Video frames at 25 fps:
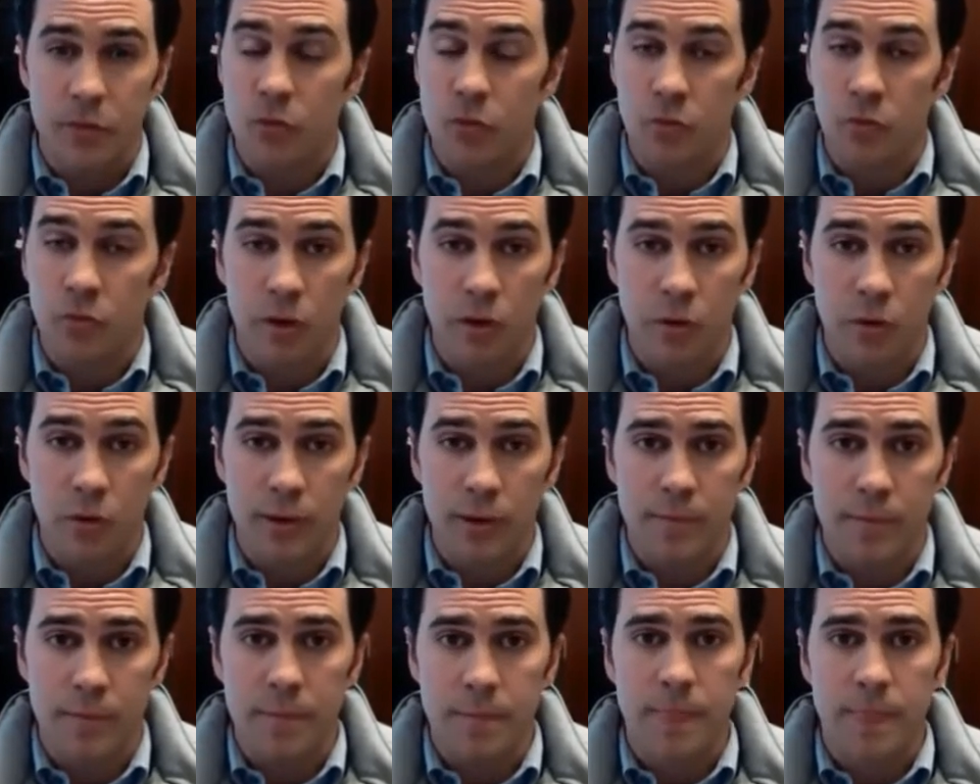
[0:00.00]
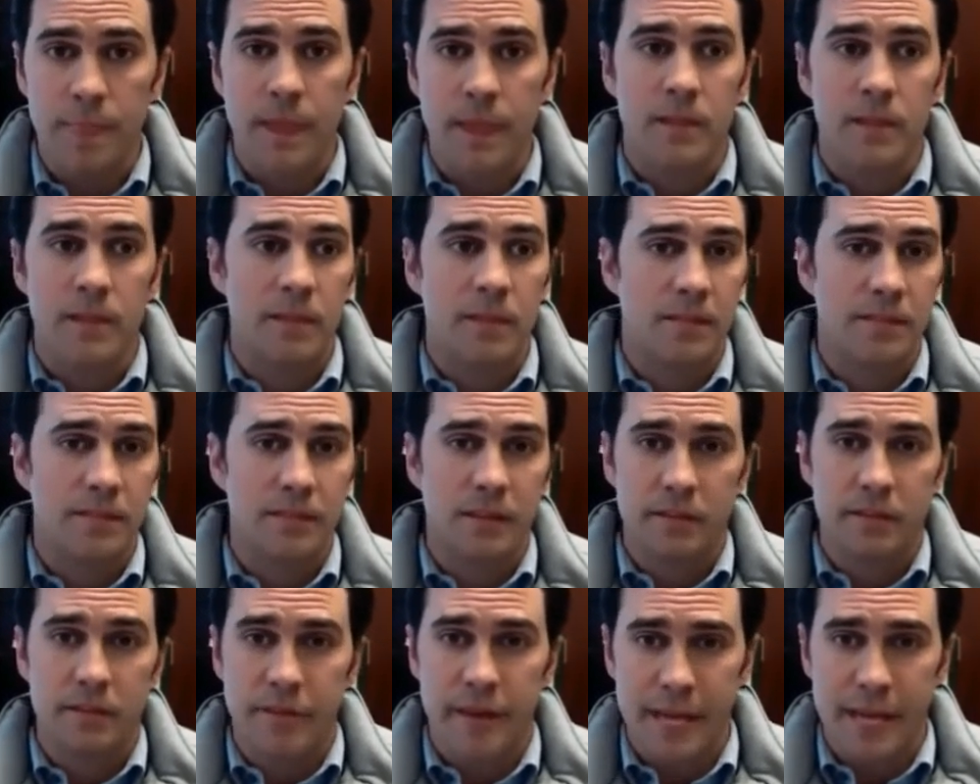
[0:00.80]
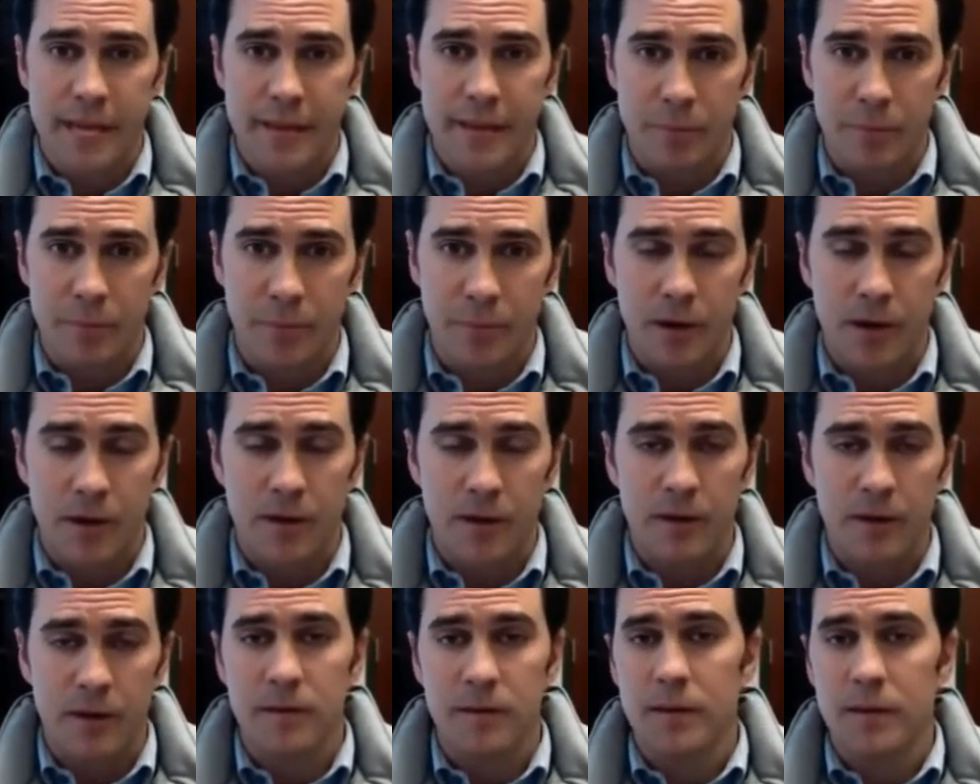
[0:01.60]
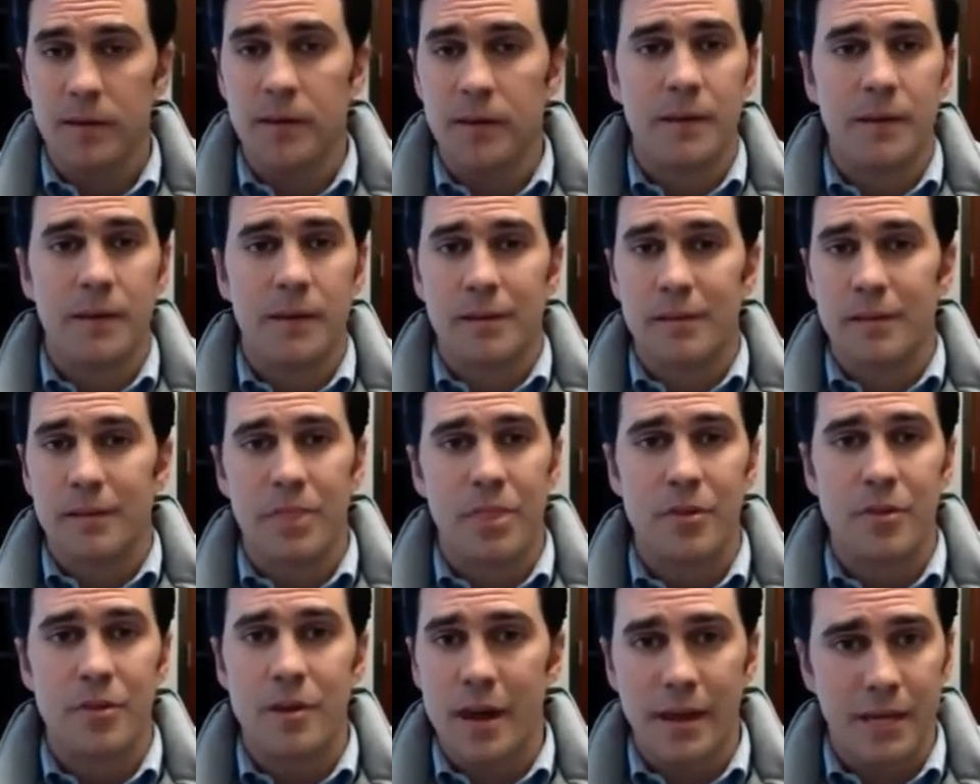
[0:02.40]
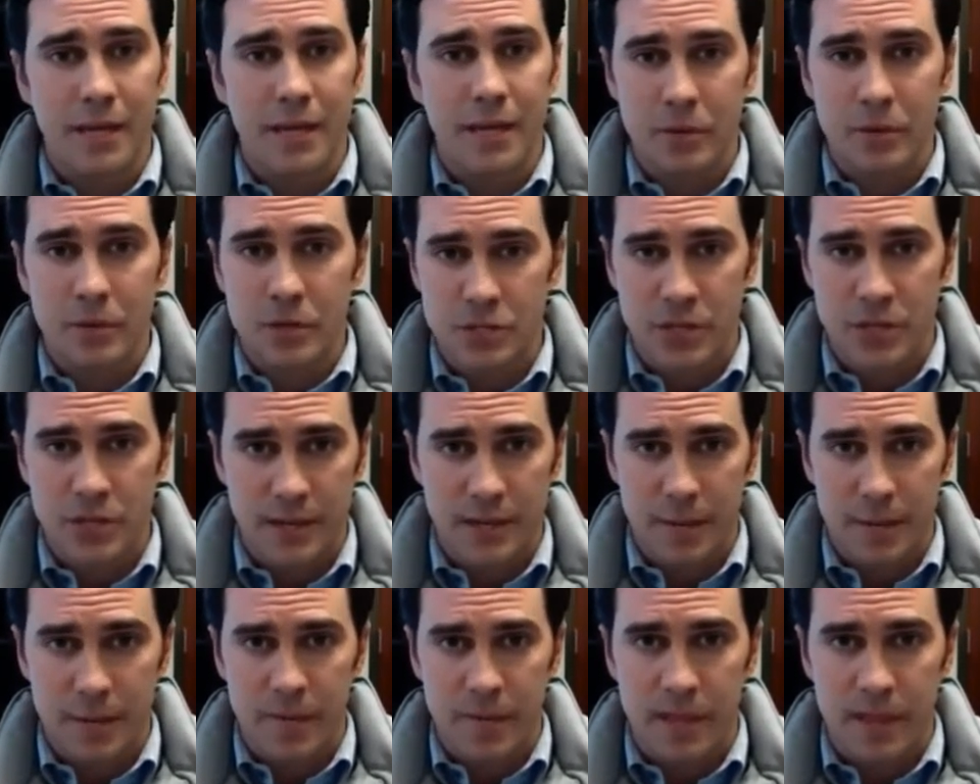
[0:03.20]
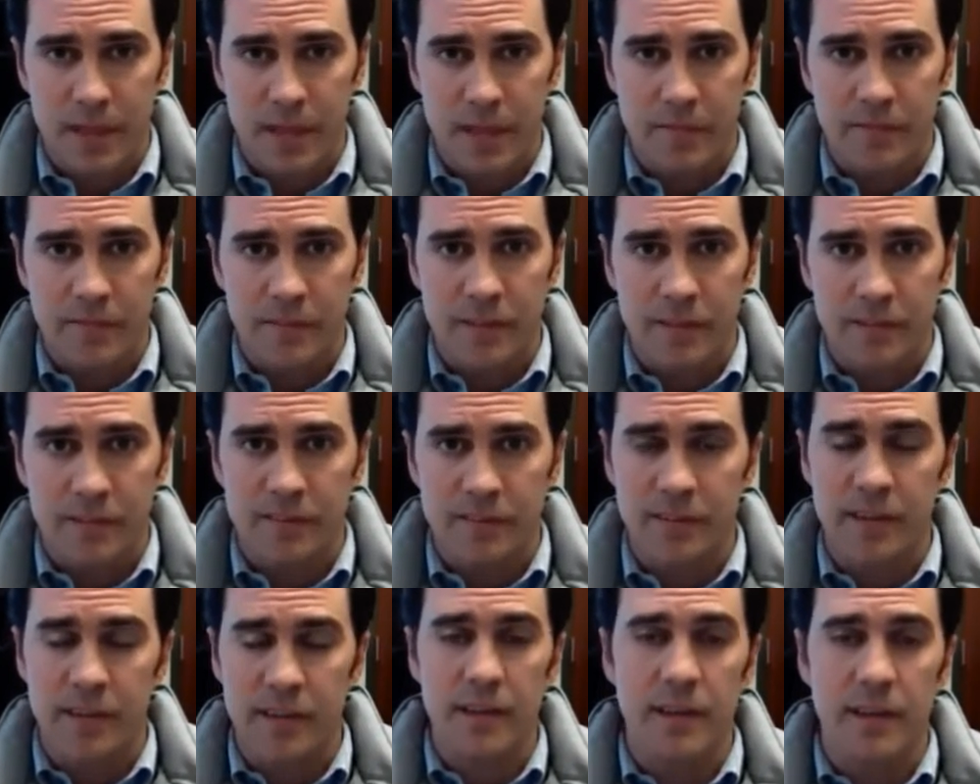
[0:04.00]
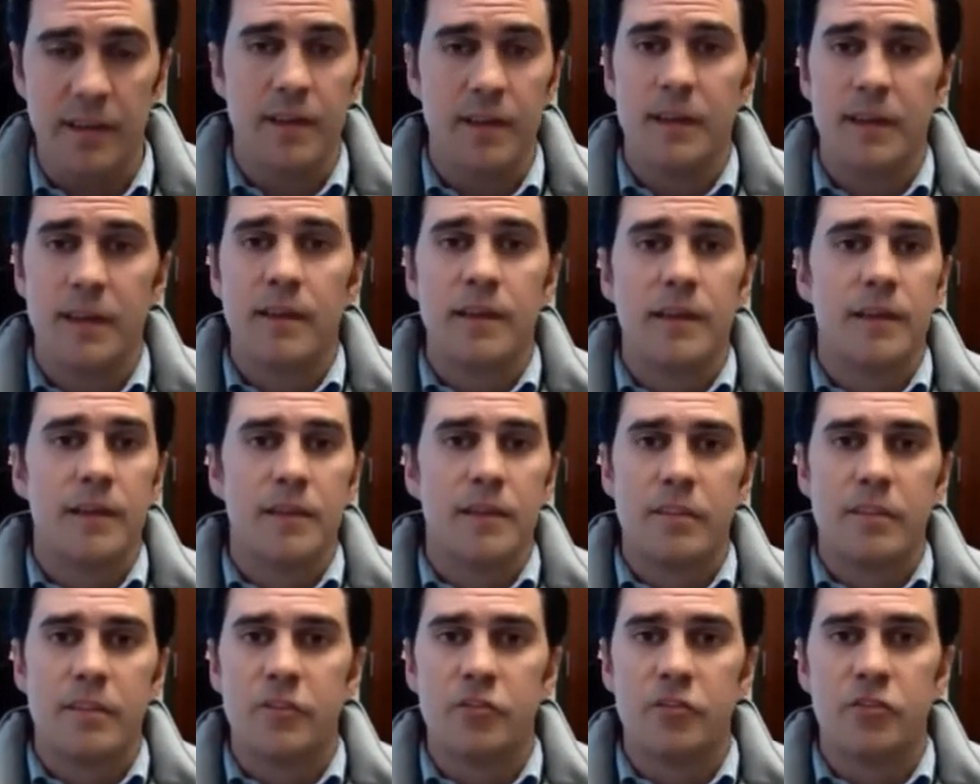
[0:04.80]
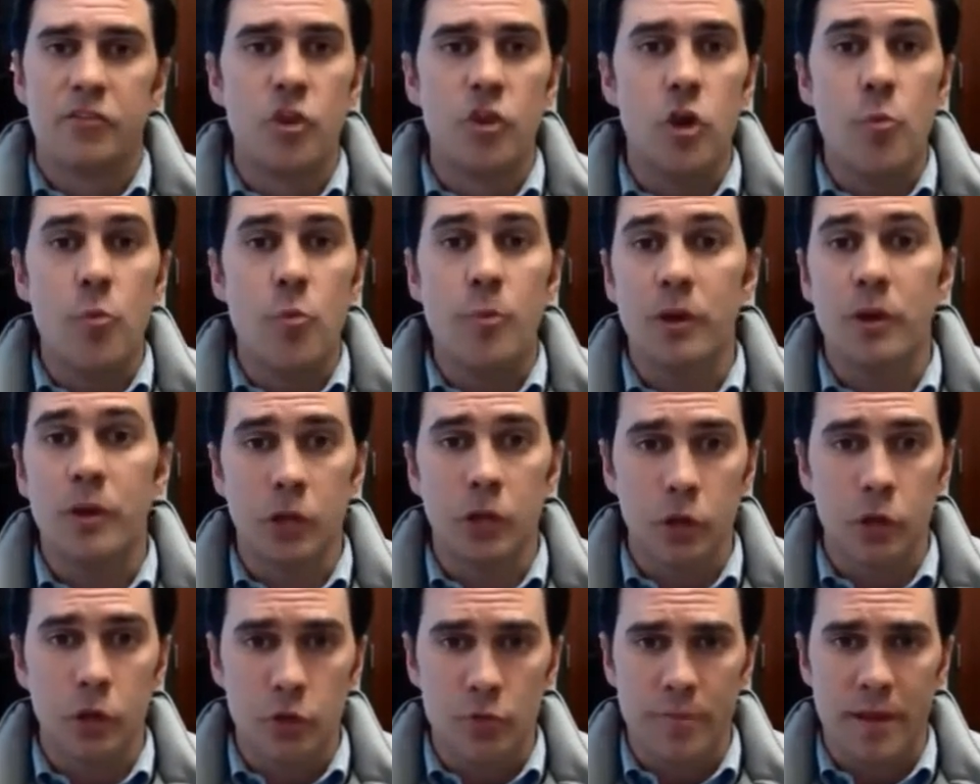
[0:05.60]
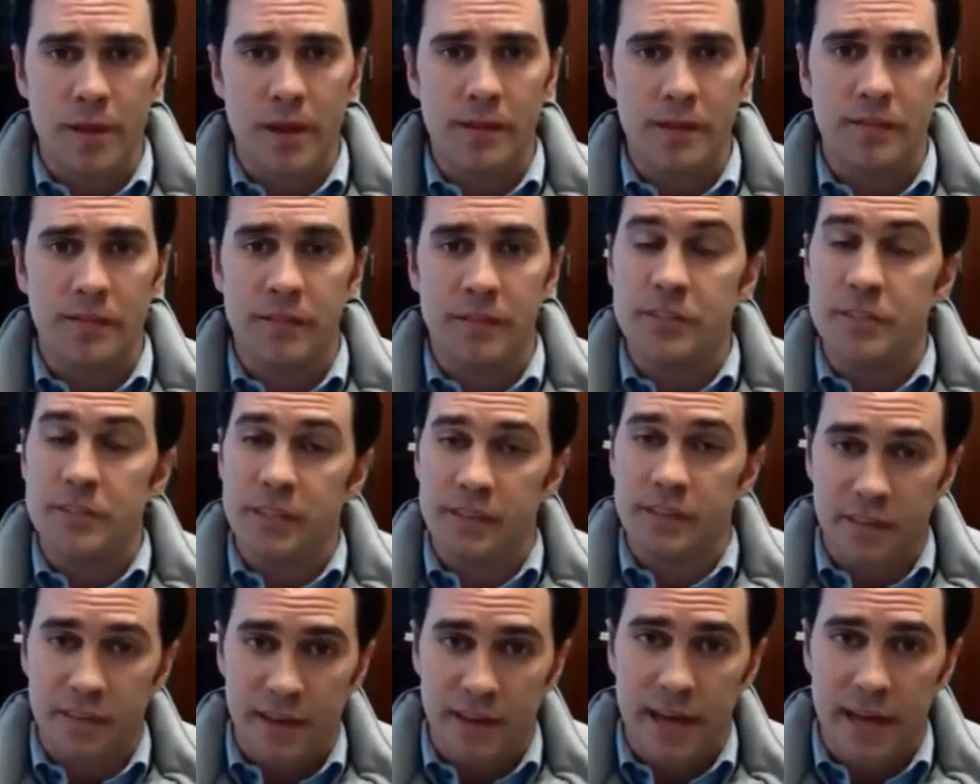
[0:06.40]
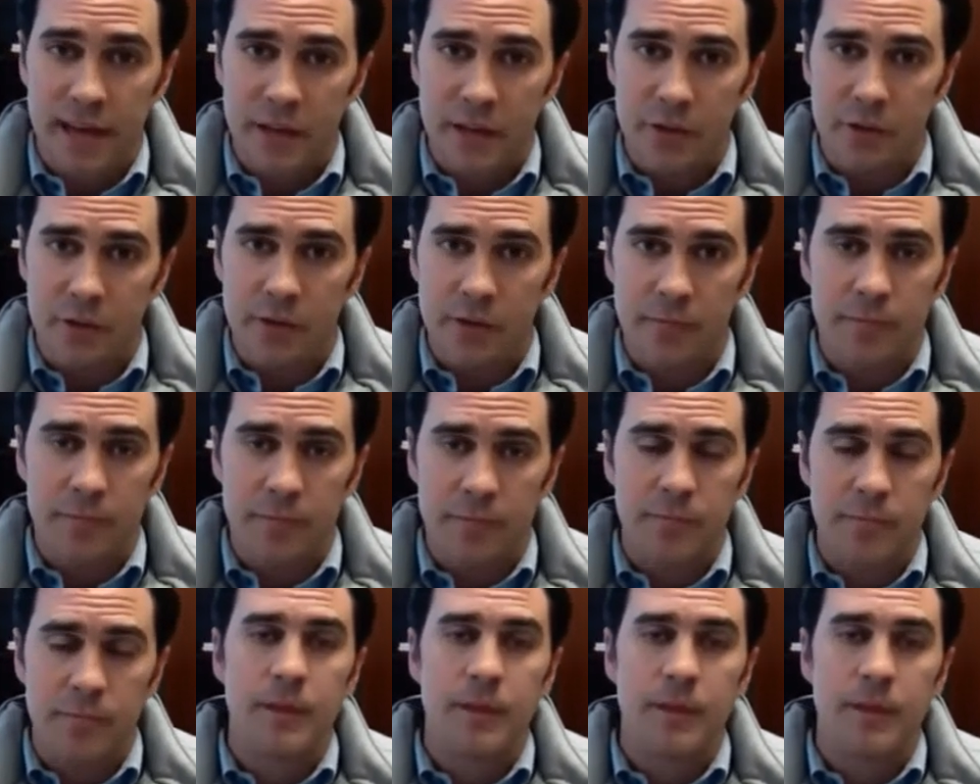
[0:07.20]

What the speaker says: They're growing. They sell a valuable product. They're not going to be shut down by the FTC. This doom and gloom message, it's inaccurate.